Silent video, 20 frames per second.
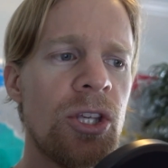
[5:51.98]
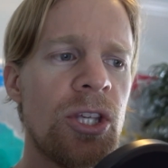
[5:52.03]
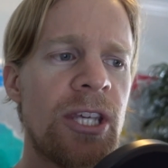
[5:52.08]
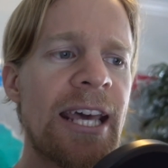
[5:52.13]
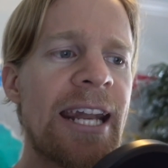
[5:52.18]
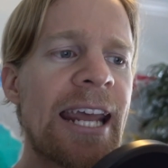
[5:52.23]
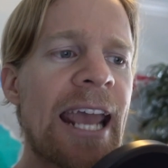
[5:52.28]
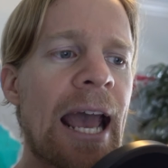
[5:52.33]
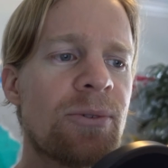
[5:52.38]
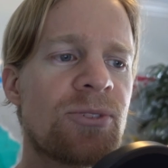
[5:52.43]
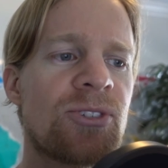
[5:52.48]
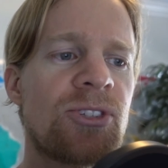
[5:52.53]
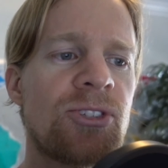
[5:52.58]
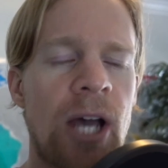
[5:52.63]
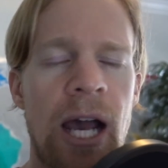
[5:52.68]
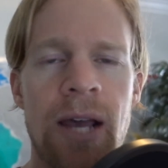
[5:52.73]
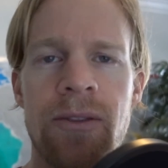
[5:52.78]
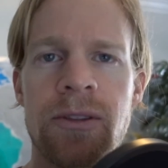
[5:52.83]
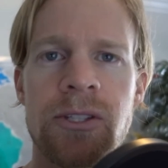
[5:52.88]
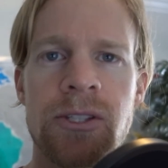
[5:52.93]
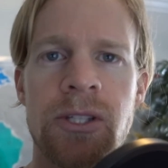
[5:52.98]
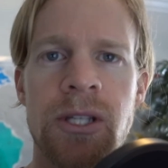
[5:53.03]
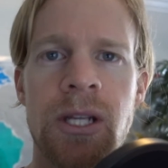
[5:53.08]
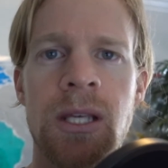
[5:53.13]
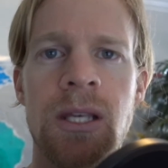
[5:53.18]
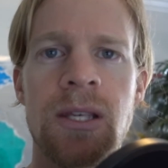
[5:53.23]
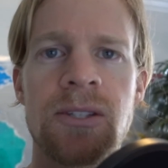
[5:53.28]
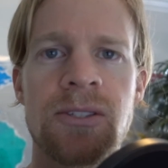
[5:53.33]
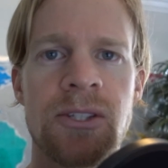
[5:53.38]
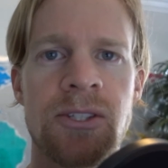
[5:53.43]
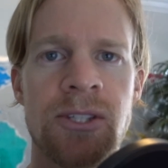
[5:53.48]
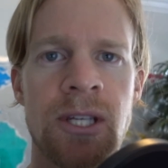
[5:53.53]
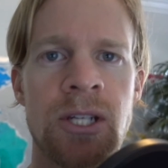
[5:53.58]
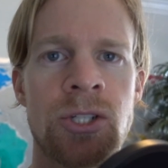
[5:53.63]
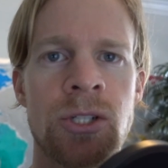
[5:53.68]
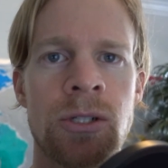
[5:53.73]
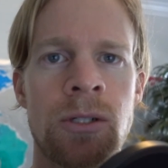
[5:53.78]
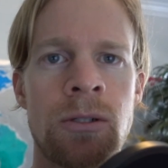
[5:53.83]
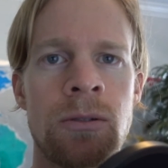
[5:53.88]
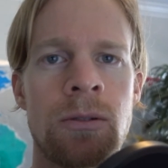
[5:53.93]
Getting outside the city is
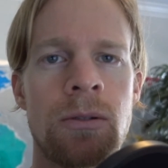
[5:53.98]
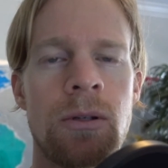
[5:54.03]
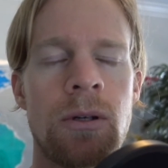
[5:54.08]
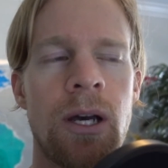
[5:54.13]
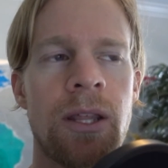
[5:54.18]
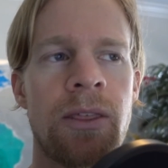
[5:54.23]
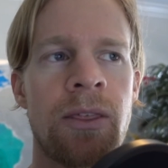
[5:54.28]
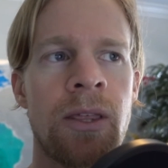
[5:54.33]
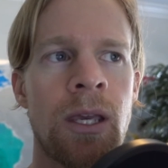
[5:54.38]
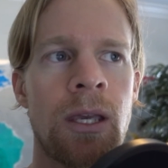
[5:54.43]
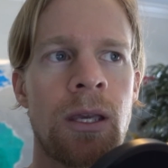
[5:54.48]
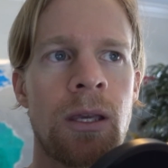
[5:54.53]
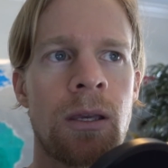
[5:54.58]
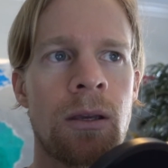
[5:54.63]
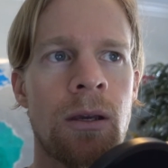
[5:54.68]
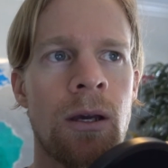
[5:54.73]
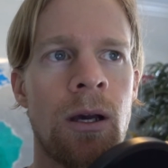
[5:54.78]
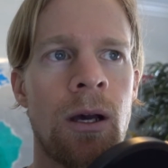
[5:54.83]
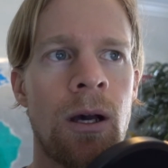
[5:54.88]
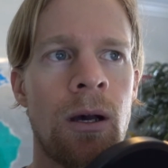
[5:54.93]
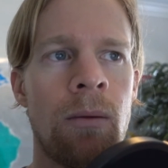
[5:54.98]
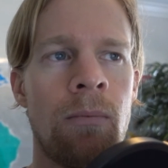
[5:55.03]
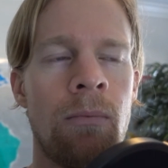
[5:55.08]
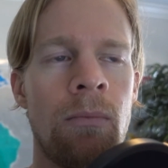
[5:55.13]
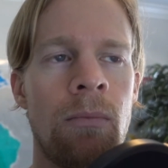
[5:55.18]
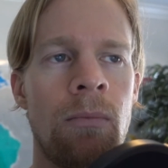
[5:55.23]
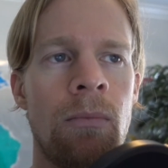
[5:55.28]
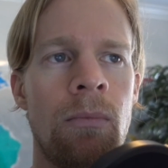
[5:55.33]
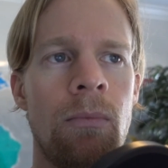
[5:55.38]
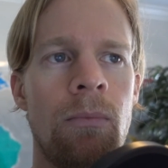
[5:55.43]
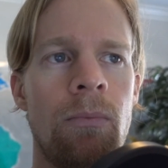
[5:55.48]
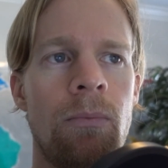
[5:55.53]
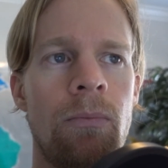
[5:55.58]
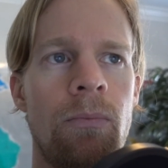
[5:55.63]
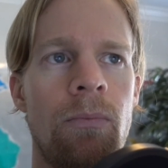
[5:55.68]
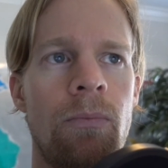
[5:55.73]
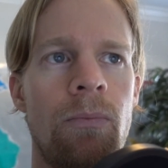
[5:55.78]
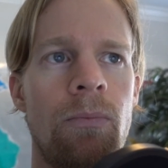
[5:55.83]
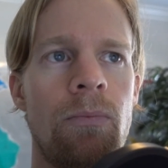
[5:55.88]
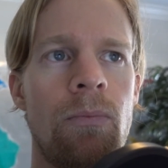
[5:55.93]
essential, I think.
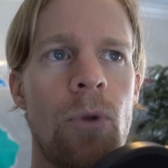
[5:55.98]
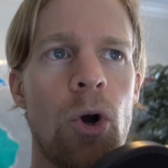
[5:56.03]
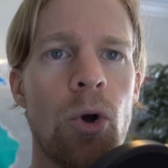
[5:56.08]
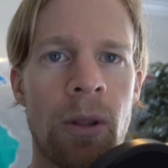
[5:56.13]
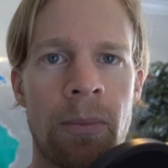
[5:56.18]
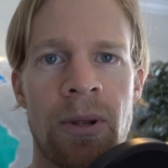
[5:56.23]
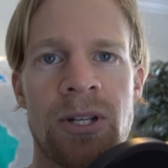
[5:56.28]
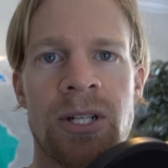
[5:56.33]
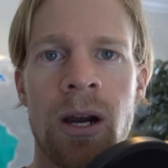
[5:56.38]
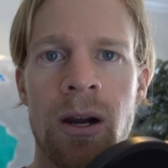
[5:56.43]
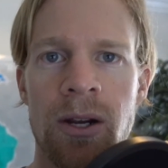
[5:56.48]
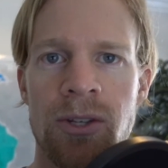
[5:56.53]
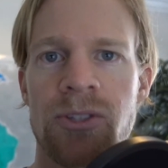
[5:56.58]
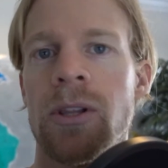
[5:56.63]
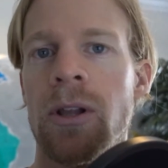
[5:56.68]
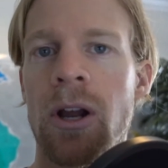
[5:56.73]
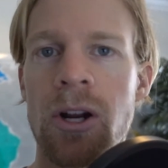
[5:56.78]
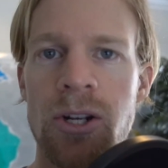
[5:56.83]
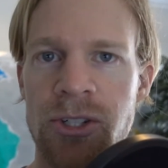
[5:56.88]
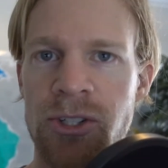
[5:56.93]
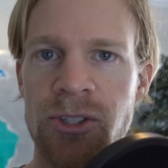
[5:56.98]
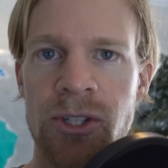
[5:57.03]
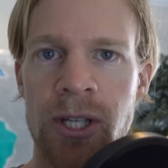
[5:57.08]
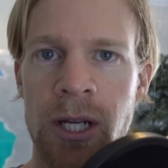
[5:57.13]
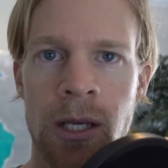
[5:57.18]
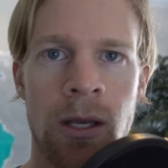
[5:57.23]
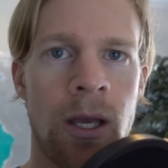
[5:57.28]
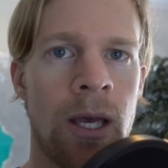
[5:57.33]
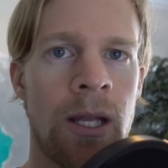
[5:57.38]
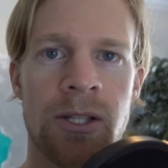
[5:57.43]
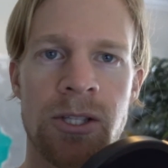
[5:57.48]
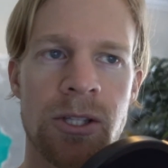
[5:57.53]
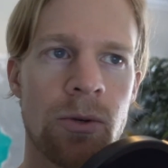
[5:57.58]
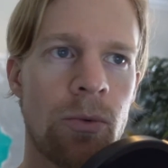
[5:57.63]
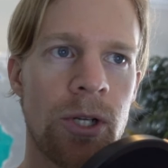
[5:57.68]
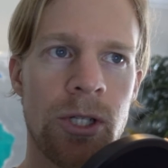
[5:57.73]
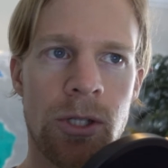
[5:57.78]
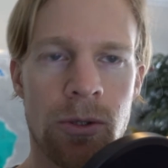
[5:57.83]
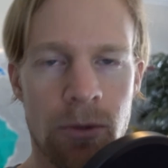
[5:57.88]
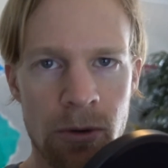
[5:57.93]
Ulaanbaatar is the largest city, and it's the
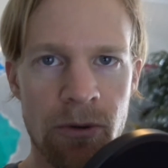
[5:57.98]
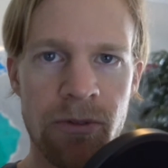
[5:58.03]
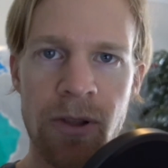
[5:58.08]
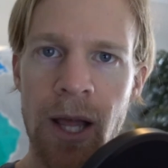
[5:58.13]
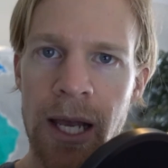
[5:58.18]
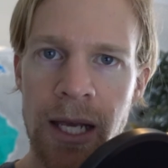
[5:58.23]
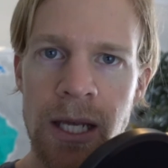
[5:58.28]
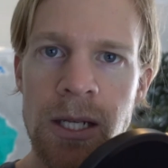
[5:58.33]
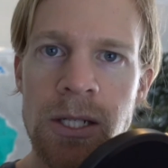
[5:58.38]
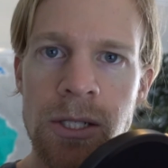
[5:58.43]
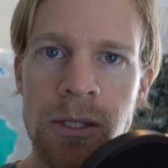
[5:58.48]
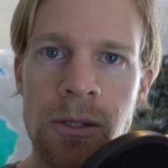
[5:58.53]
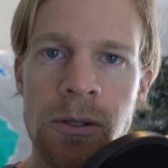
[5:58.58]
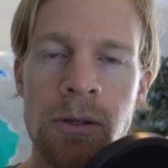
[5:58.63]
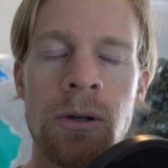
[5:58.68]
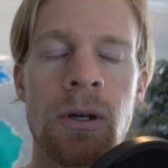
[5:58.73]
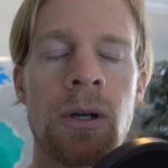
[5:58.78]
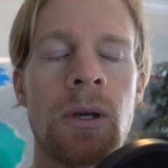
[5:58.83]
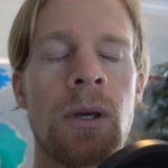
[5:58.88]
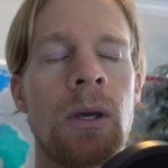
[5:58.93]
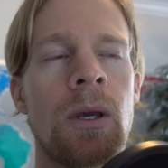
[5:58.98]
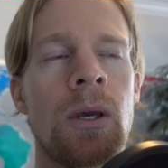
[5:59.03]
one you will fly into.